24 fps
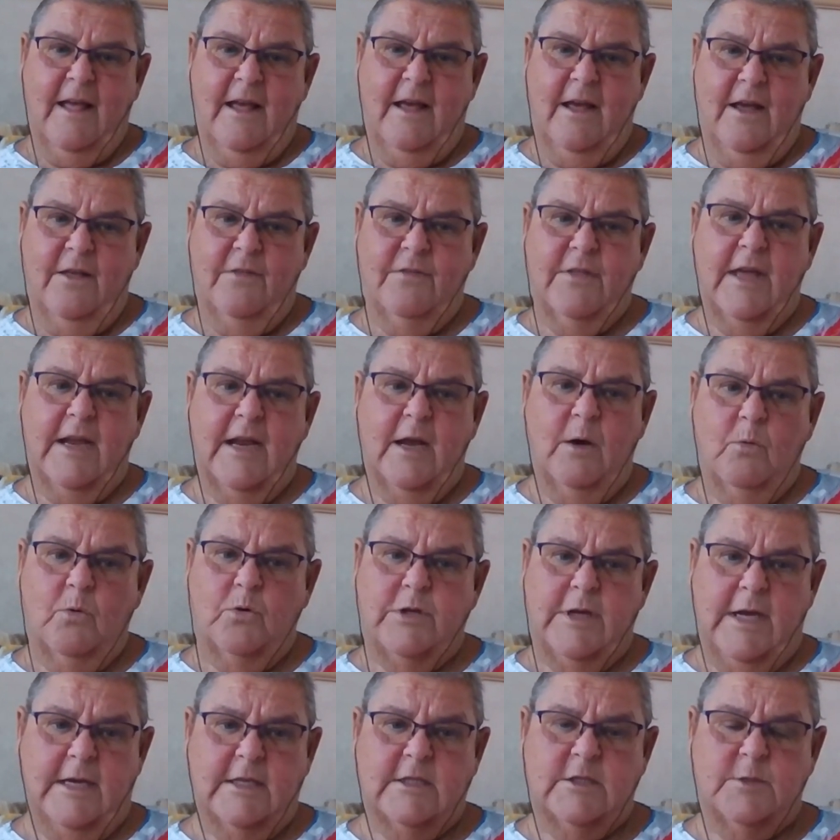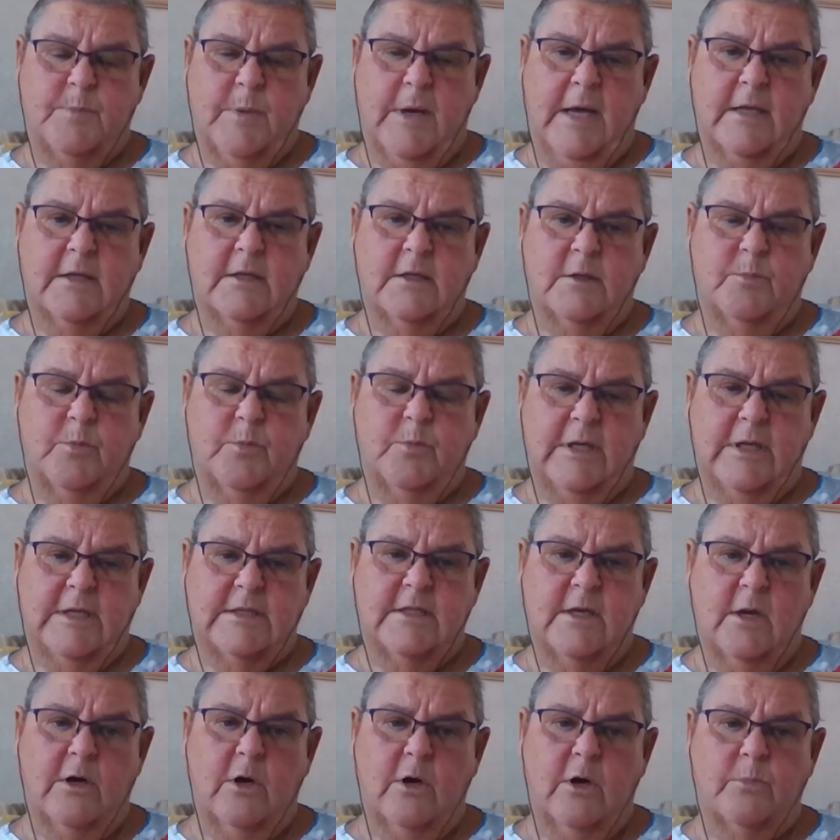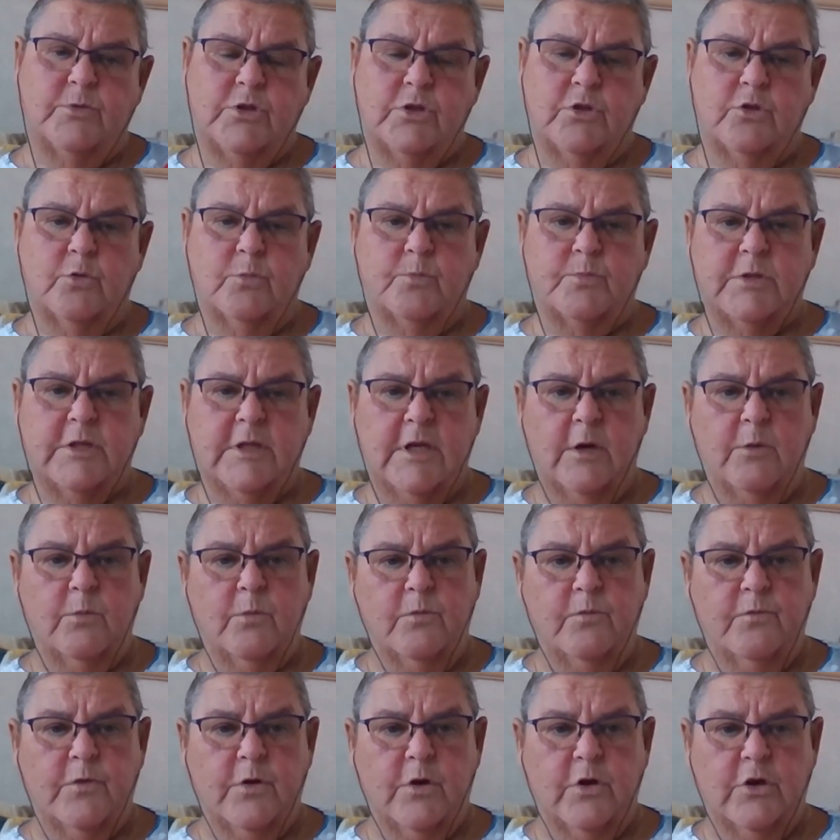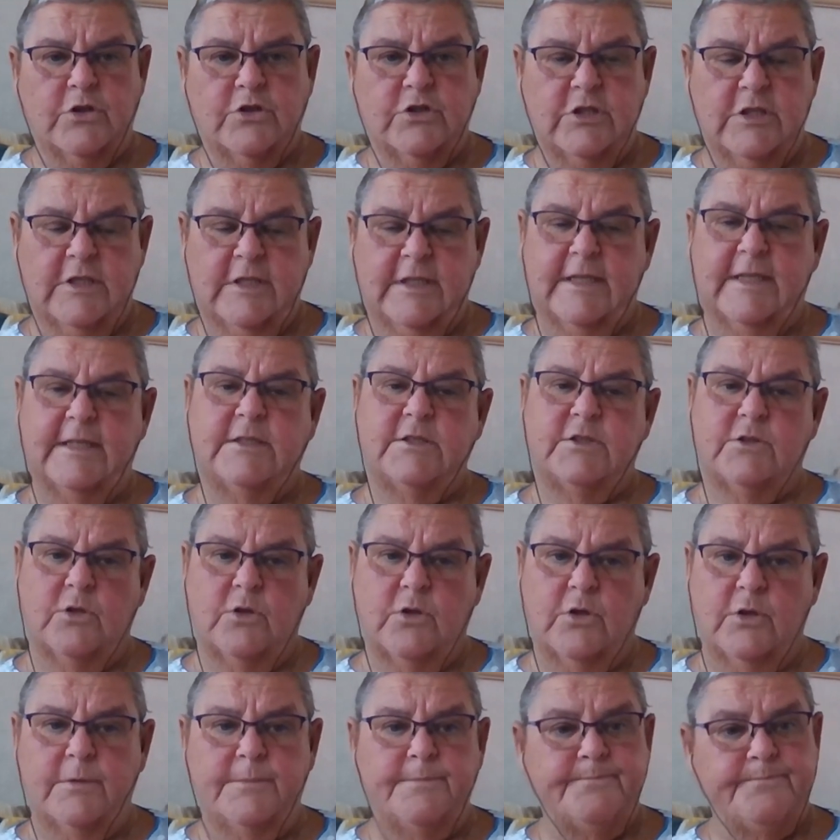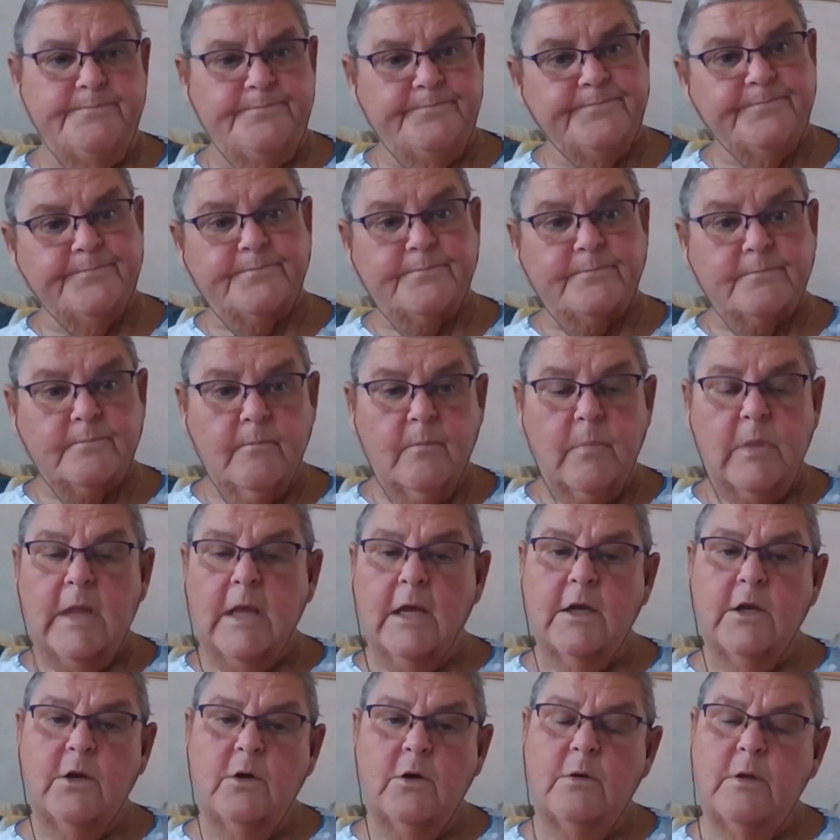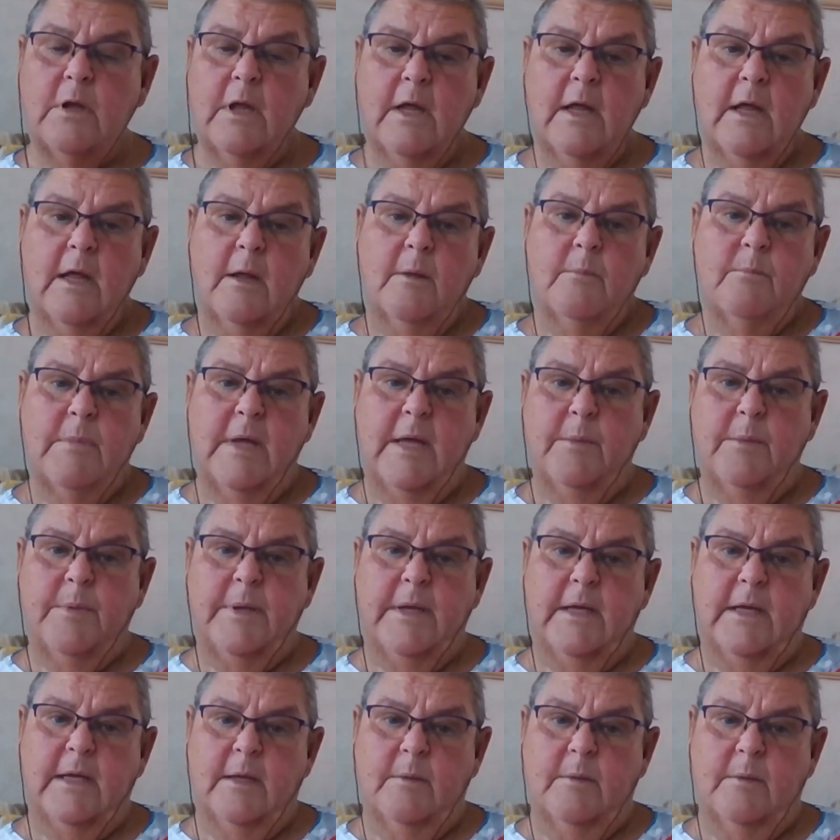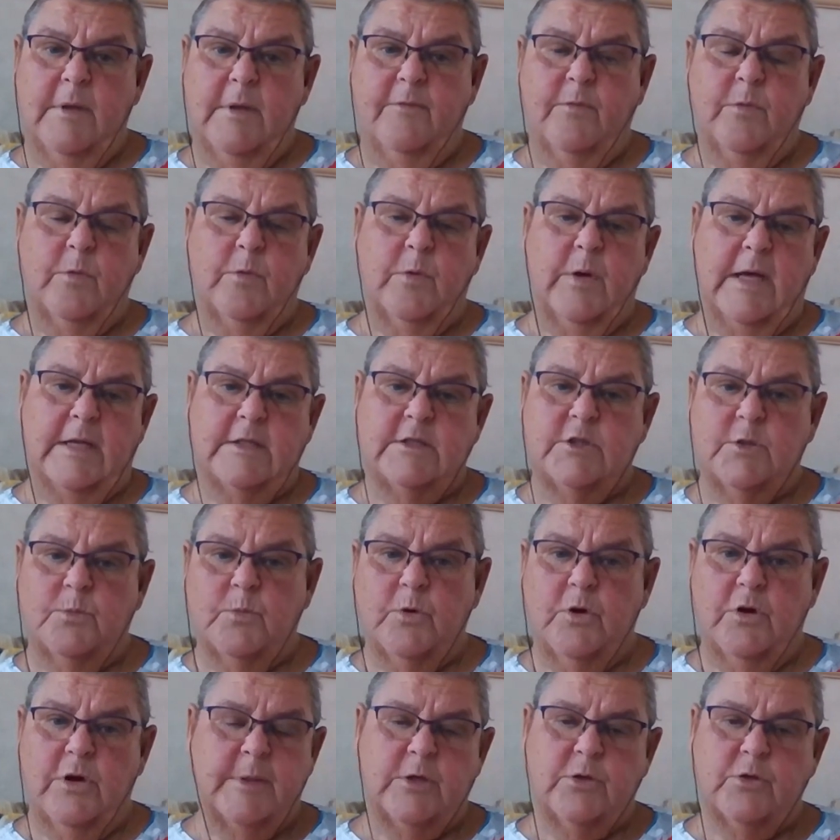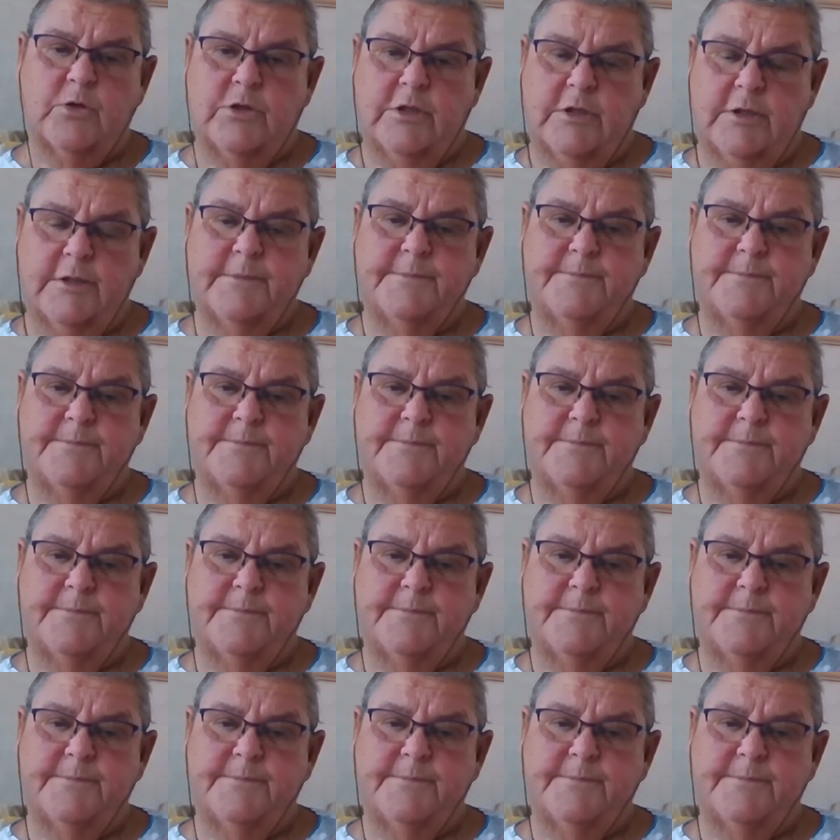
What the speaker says: then I would expand, but it's not been an option up to now, unfortunately. So, maybe if we had somewhere else, then that would be good.